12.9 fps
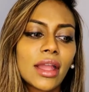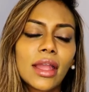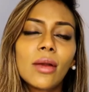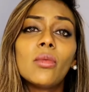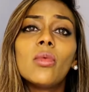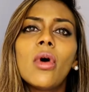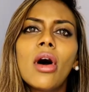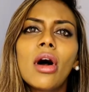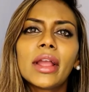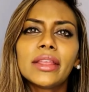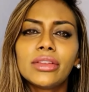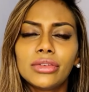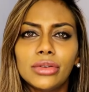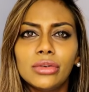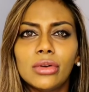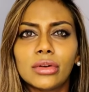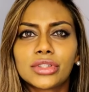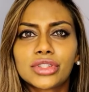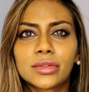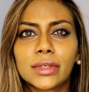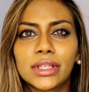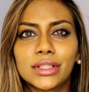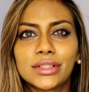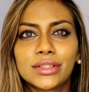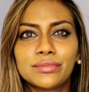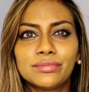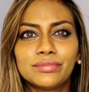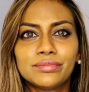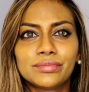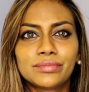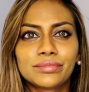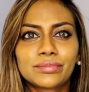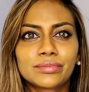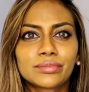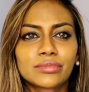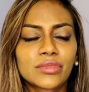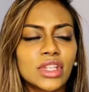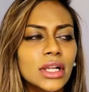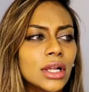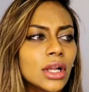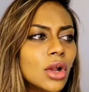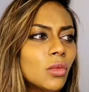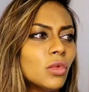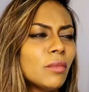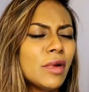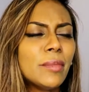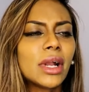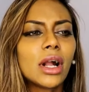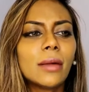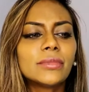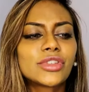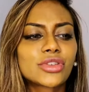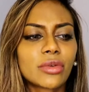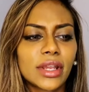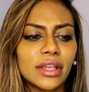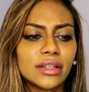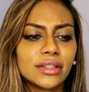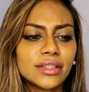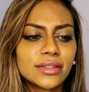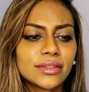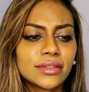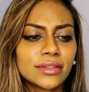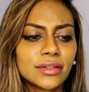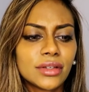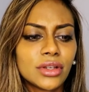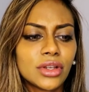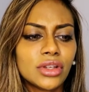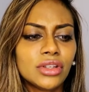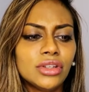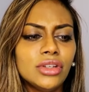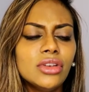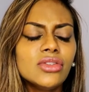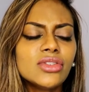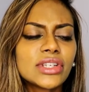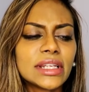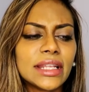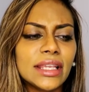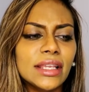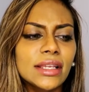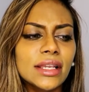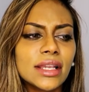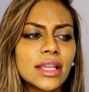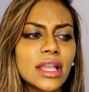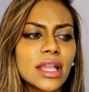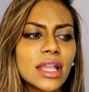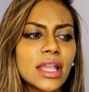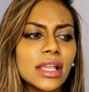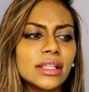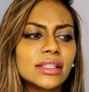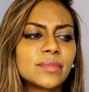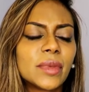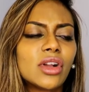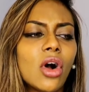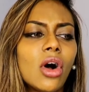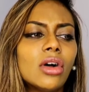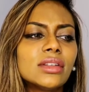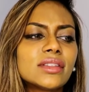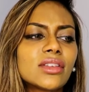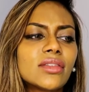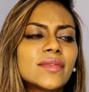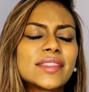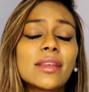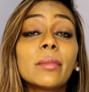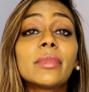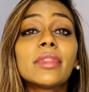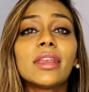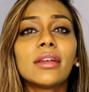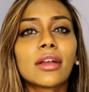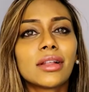at why you got triggered. When we become triggered, usually it's because of something